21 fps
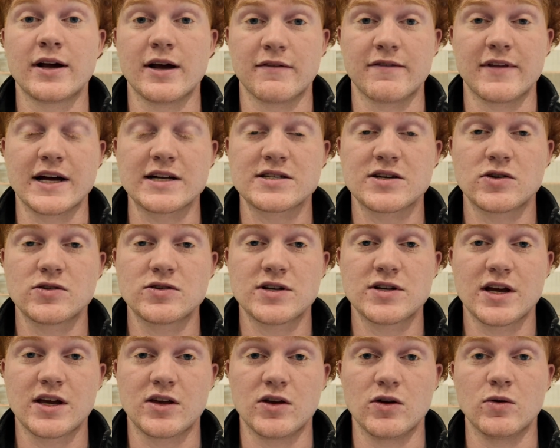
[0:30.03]
If that sounds
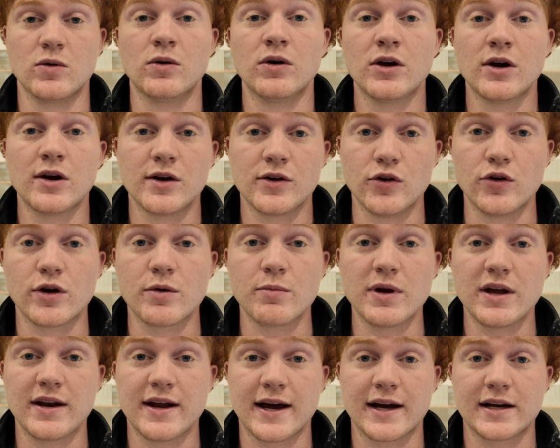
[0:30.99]
like you can
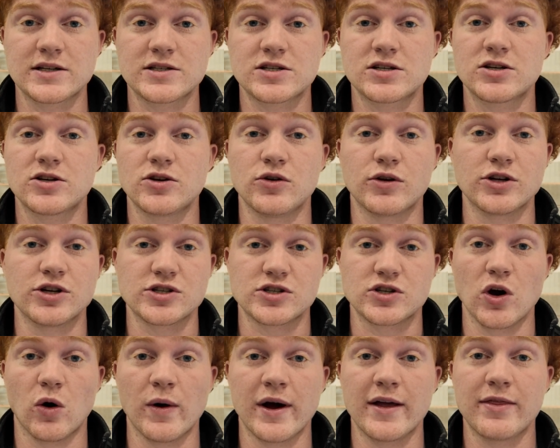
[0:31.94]
be next. You can
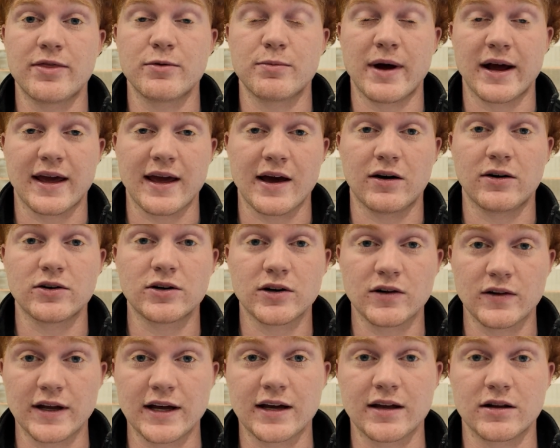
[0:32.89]
just go ahead through my
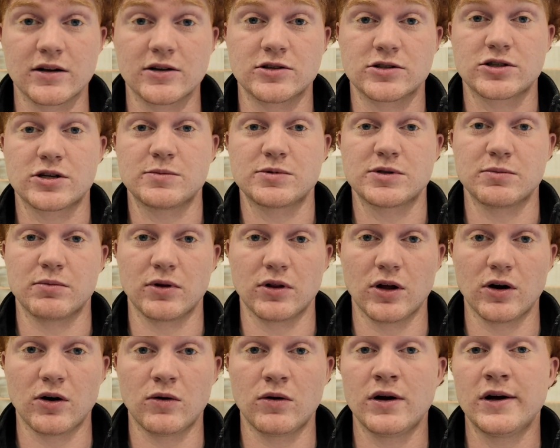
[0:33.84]
calendar link in the description
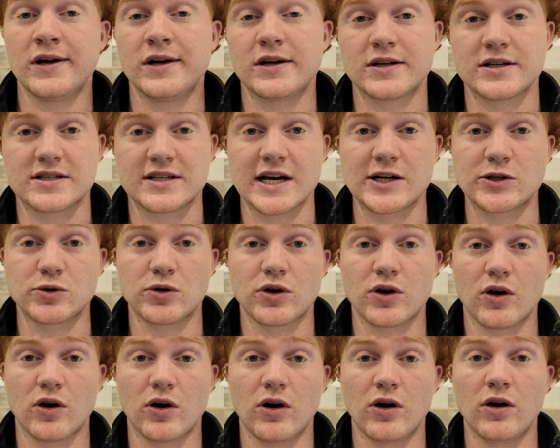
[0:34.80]
below to schedule
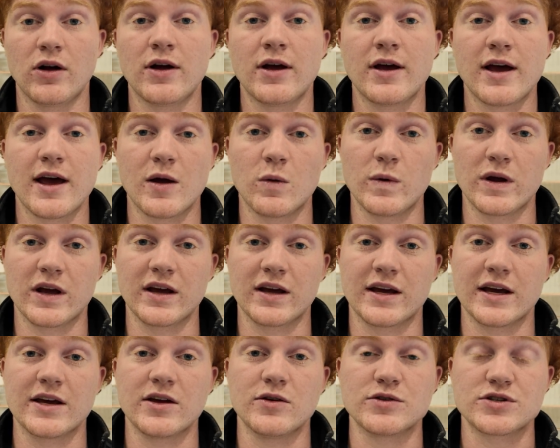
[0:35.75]
a call, and we can
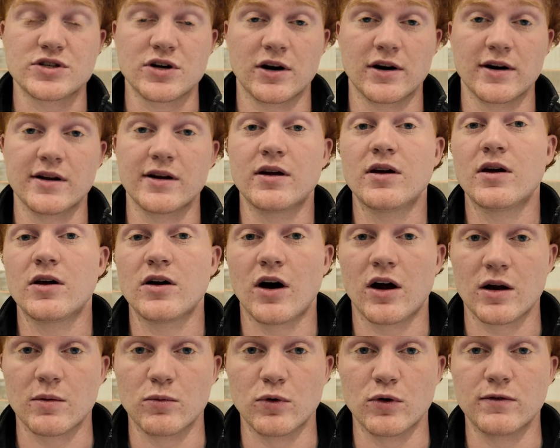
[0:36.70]
get you started
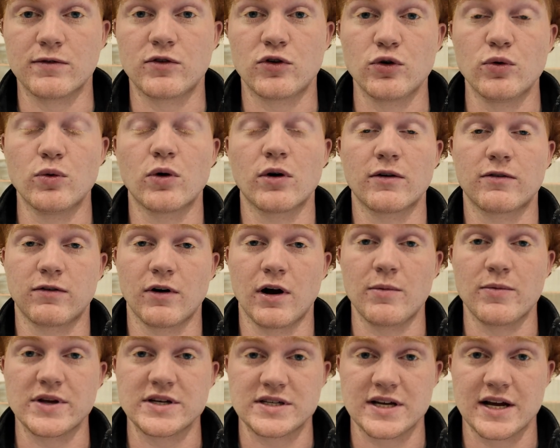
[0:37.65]
on a move to or
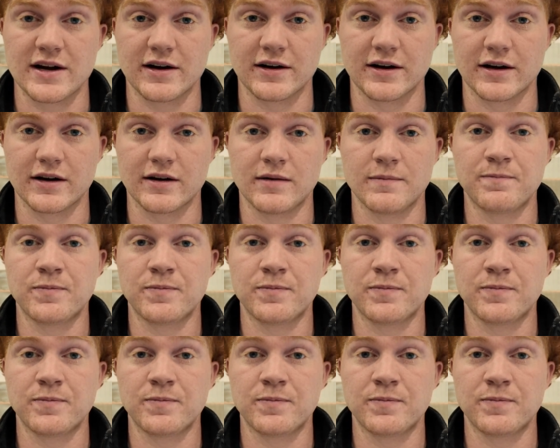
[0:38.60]
from this area.